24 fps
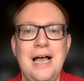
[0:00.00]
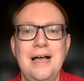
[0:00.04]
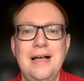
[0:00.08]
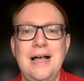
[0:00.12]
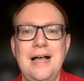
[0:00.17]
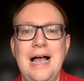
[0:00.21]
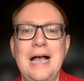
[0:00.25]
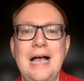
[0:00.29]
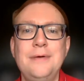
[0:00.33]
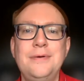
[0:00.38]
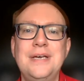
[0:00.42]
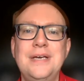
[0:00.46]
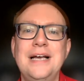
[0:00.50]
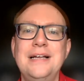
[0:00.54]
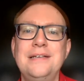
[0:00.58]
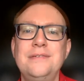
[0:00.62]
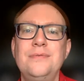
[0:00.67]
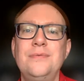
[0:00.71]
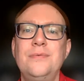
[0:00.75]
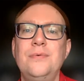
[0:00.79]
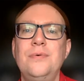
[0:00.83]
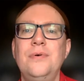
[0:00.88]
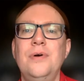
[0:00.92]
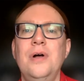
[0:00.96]
How can
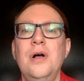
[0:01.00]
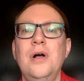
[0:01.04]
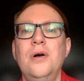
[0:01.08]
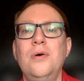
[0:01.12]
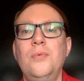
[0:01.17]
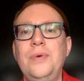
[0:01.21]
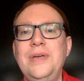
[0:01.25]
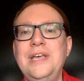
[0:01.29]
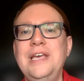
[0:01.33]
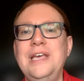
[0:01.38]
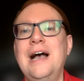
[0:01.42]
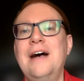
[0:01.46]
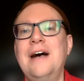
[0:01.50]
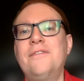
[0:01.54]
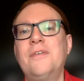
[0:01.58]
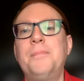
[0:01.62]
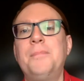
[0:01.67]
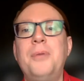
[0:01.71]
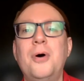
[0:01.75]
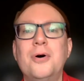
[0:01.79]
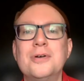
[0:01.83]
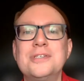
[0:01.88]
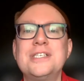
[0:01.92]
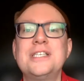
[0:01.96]
we have a
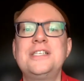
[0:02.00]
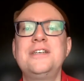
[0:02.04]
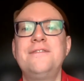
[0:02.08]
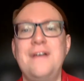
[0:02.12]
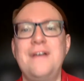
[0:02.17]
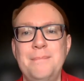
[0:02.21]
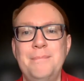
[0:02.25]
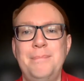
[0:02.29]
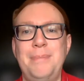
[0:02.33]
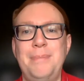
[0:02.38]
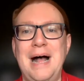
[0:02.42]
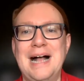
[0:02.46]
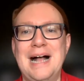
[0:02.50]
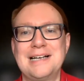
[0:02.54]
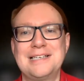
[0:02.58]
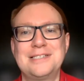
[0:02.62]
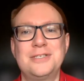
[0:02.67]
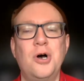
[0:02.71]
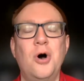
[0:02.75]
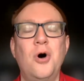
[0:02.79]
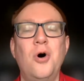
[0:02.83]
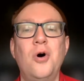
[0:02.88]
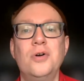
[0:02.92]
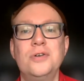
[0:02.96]
positive impact
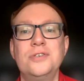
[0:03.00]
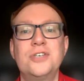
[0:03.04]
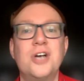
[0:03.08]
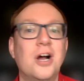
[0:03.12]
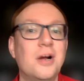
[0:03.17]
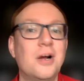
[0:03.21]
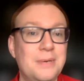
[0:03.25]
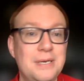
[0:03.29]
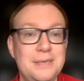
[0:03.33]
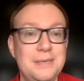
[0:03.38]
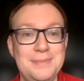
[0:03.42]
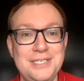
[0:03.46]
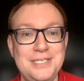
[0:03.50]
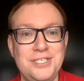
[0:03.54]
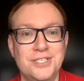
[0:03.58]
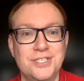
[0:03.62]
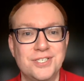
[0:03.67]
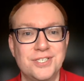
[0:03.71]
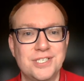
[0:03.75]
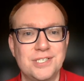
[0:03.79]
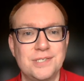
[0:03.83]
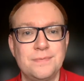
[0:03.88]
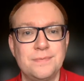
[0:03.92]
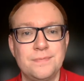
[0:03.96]
on carbon
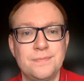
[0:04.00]
emissions?